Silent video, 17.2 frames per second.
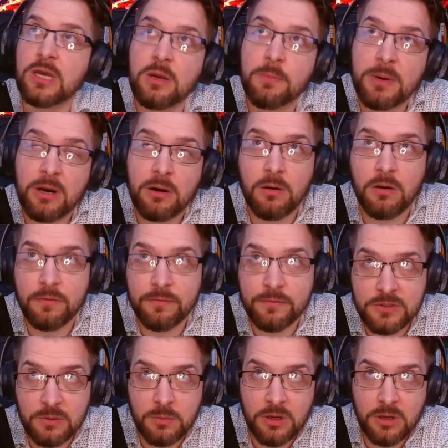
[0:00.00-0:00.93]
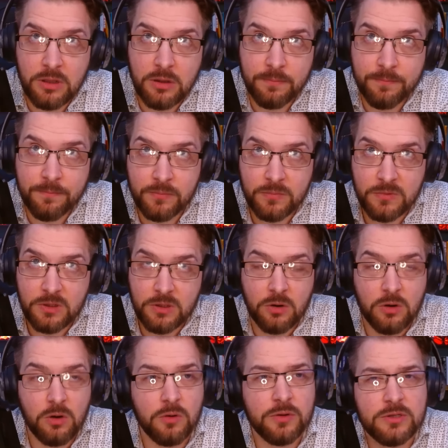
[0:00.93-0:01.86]
about a lot of
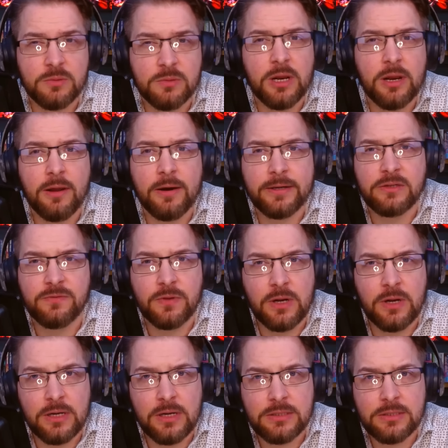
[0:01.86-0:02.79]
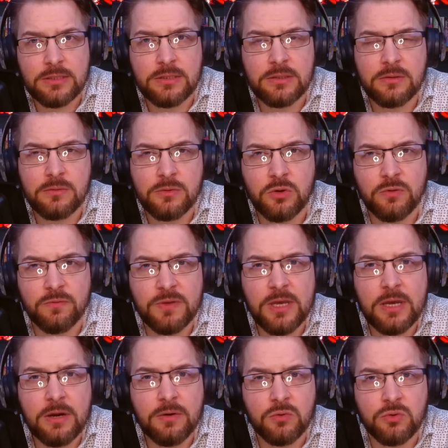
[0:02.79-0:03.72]
along the similar lines for the last sort of
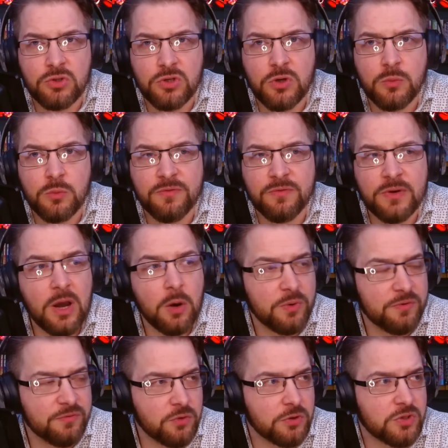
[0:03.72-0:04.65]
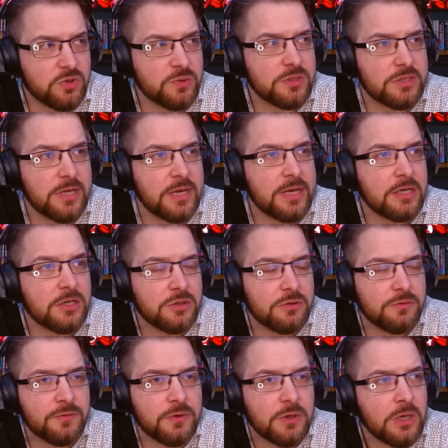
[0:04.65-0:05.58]
year or so. We've got to a stage
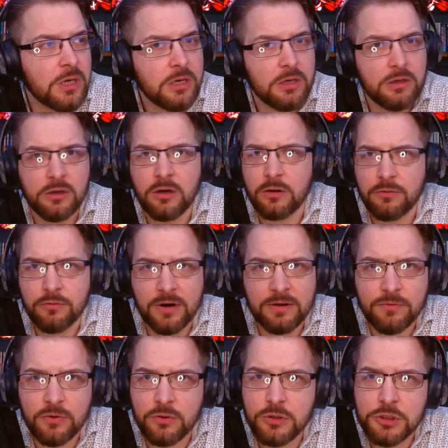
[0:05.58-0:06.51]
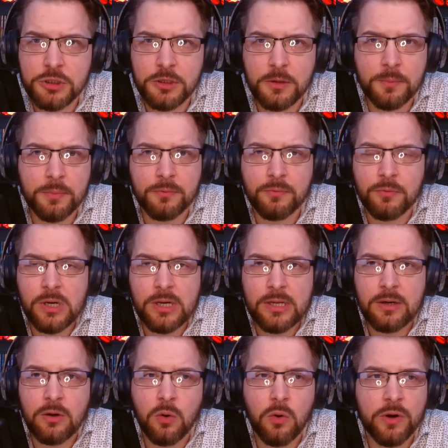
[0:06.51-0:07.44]
of, great viewership,
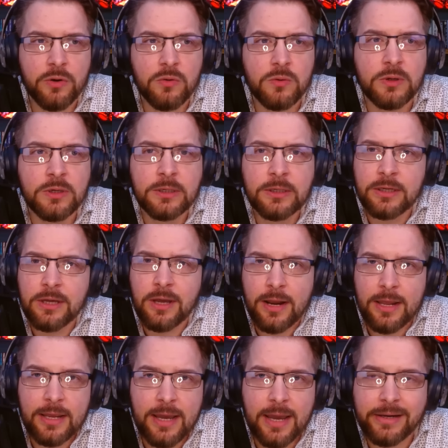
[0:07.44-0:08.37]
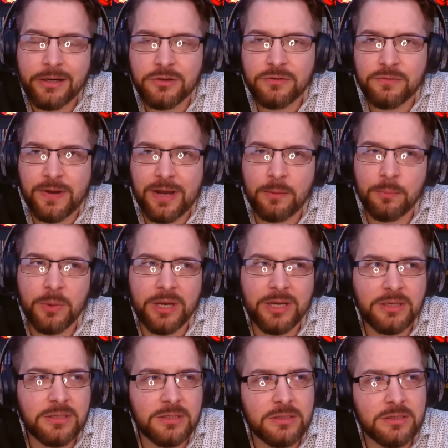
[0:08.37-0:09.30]
really loyal and engaged fan
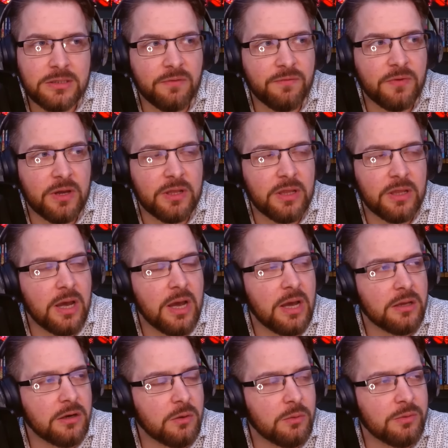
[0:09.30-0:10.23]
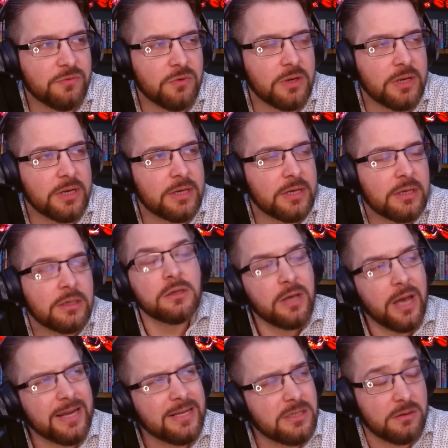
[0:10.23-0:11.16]
base and stuff like that. We've got like
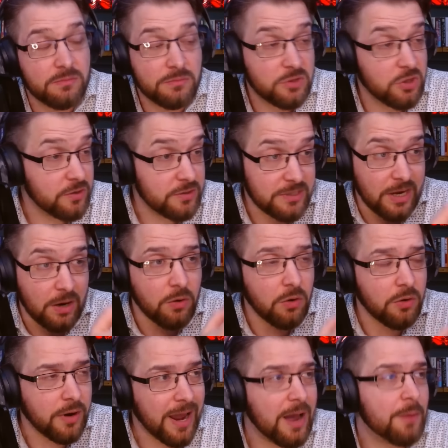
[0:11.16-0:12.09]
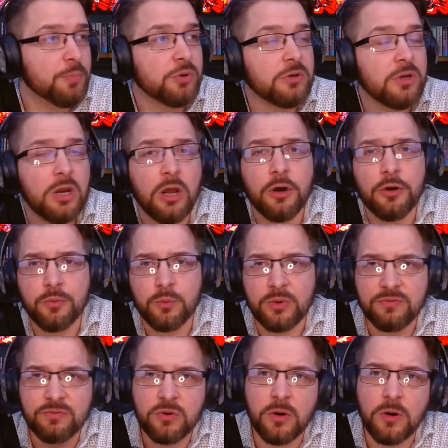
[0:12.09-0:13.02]
80. It turns out on Apple alone,
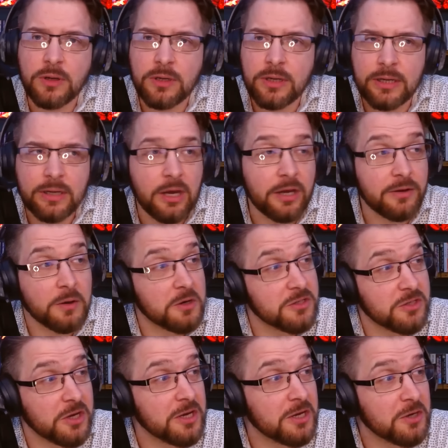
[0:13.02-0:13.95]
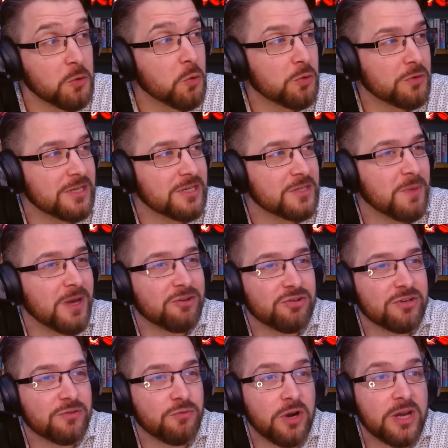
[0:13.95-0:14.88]
we've got because I ignored these
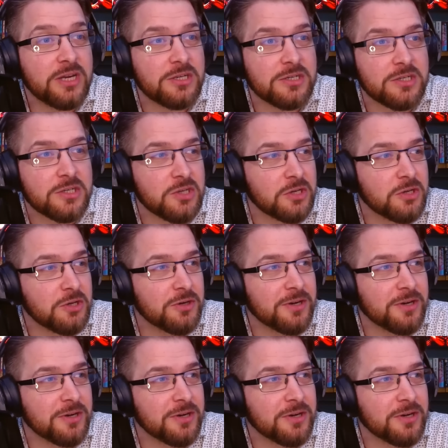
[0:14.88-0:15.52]
metrics for ages because I